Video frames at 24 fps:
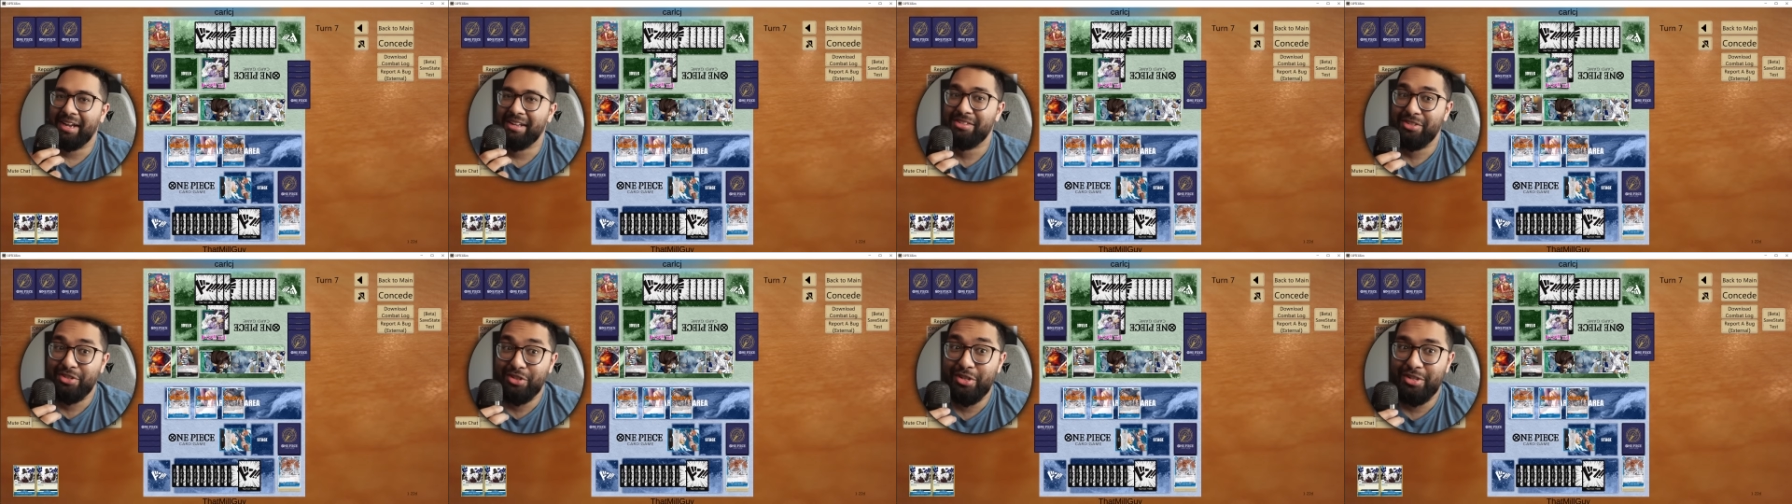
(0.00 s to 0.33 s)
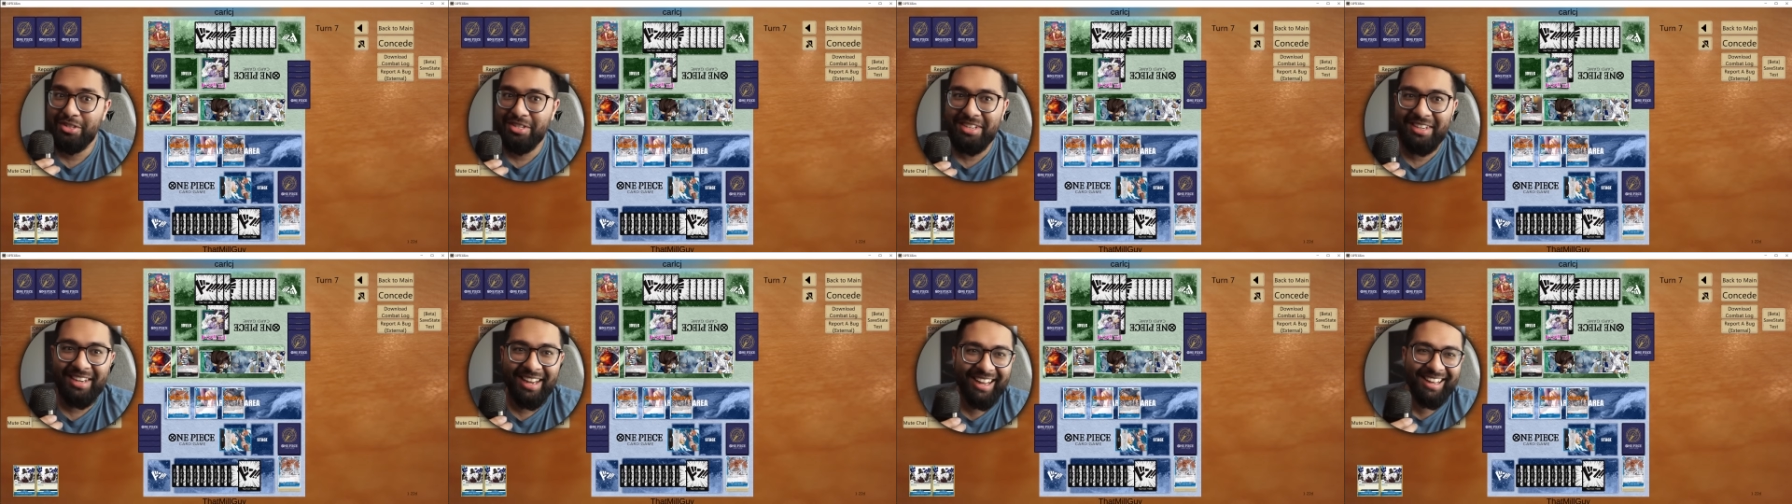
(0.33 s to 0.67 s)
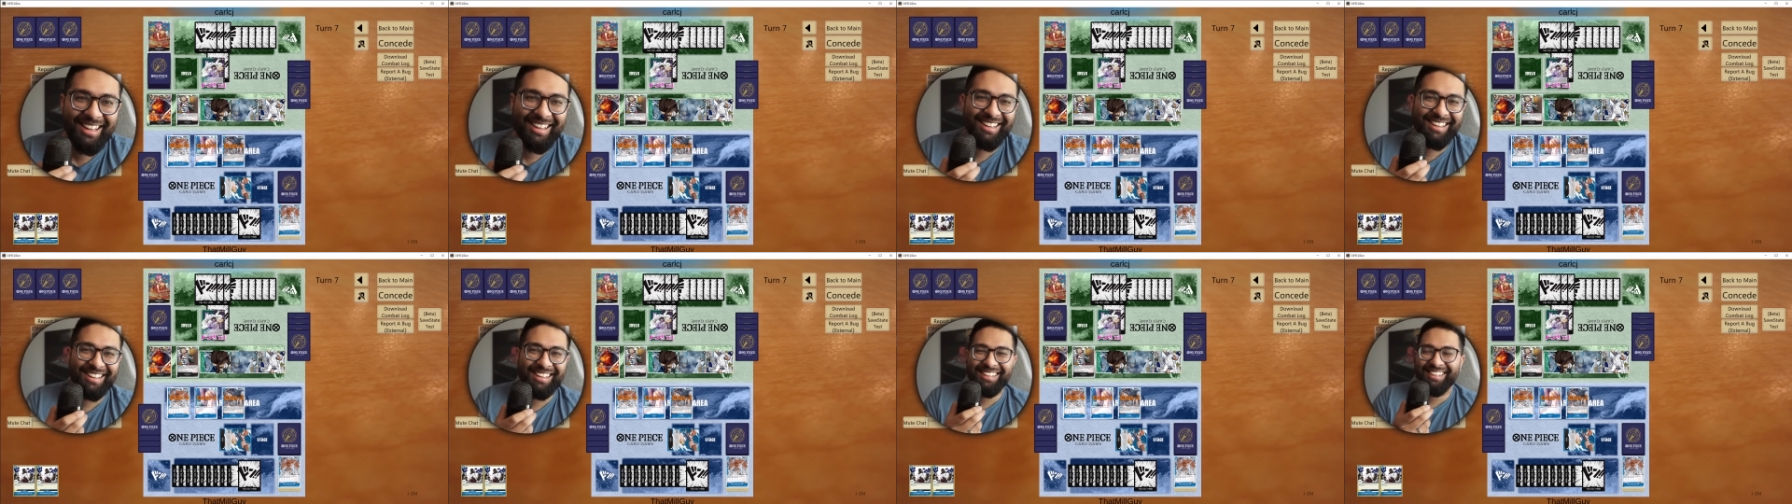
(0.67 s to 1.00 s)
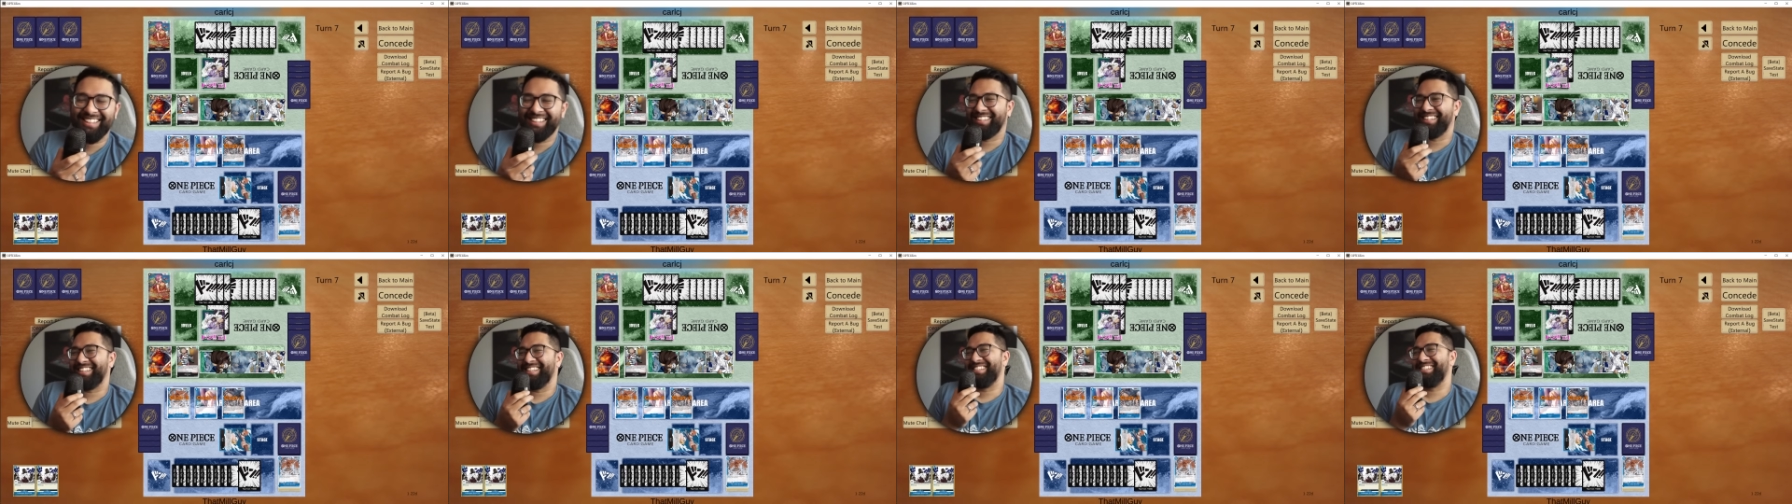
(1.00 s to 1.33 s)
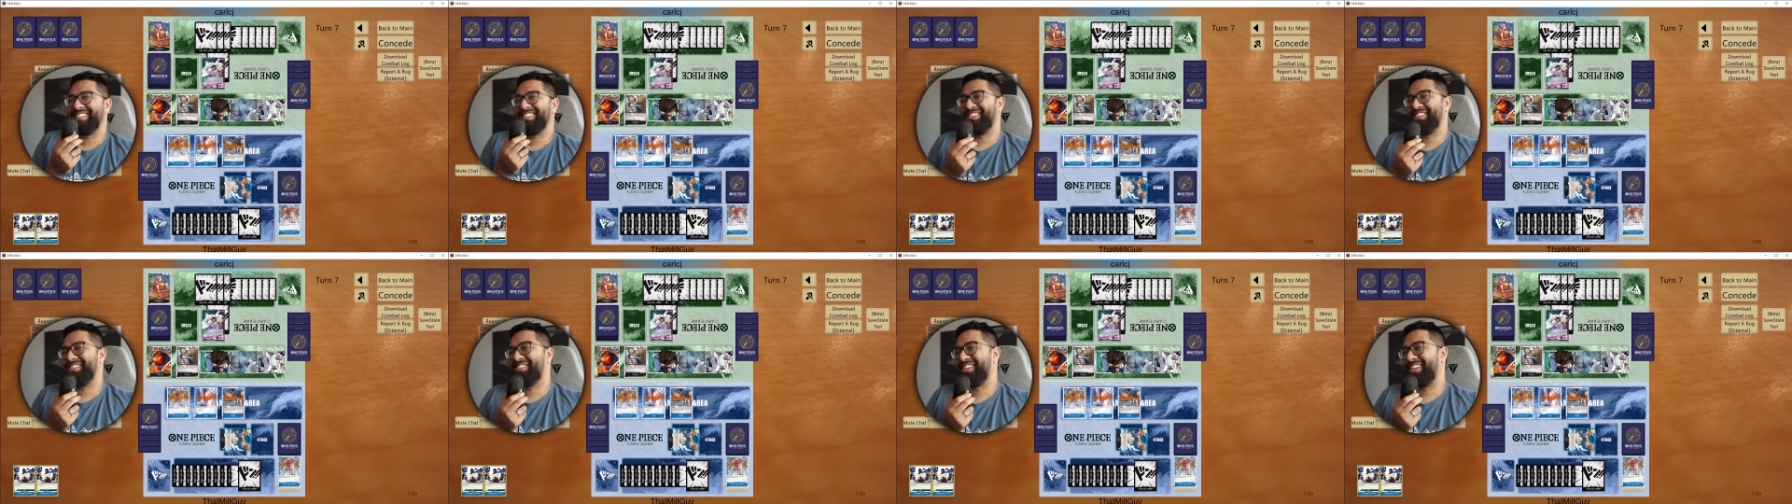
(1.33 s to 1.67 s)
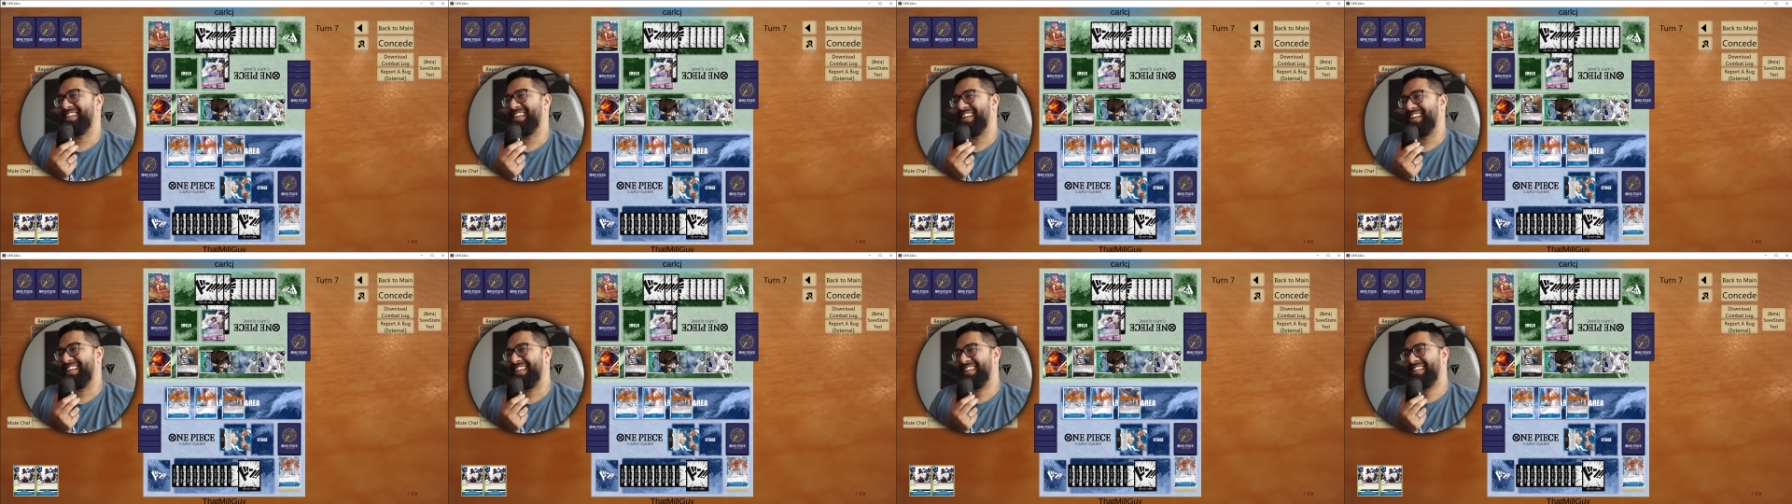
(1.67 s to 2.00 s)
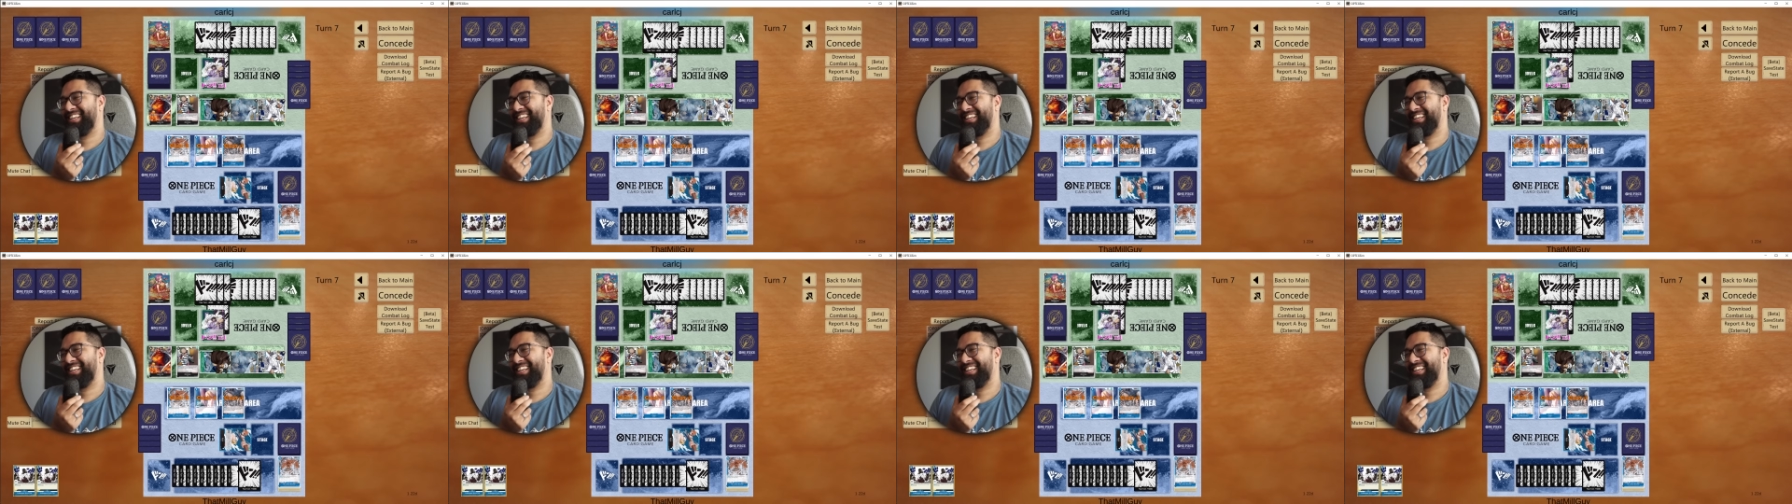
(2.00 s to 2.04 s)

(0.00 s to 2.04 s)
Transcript: it's GG. it's GG.